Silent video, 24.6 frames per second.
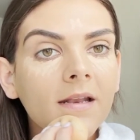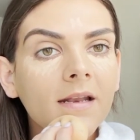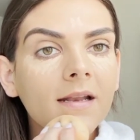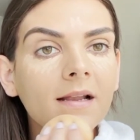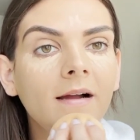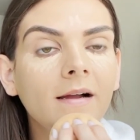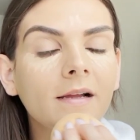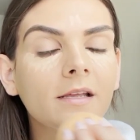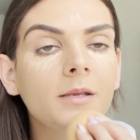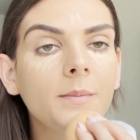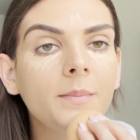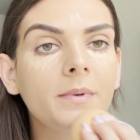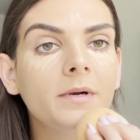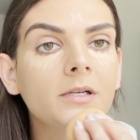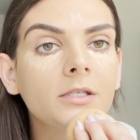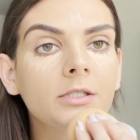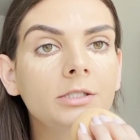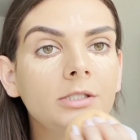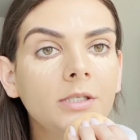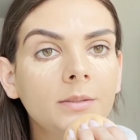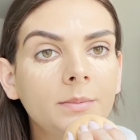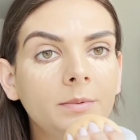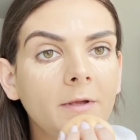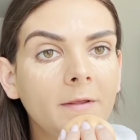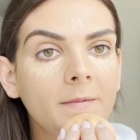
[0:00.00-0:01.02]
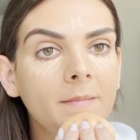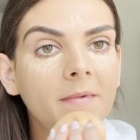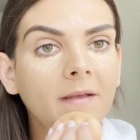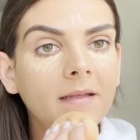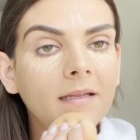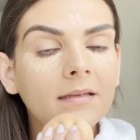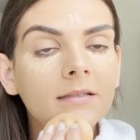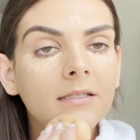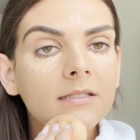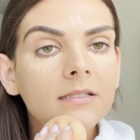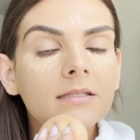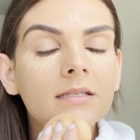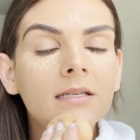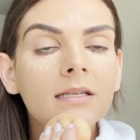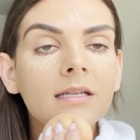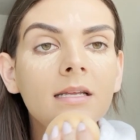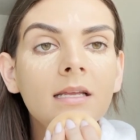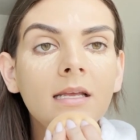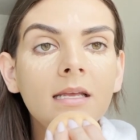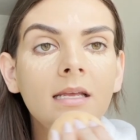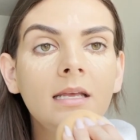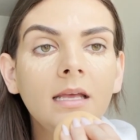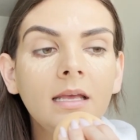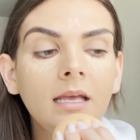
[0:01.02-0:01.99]
acupuncture appointment
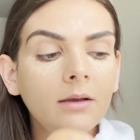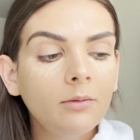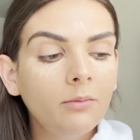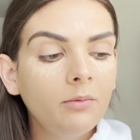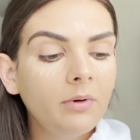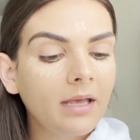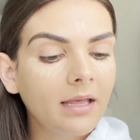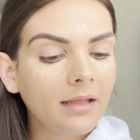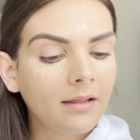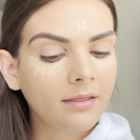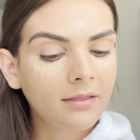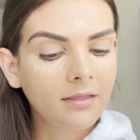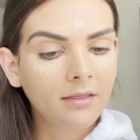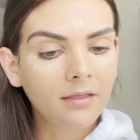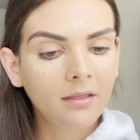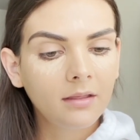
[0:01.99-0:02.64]
with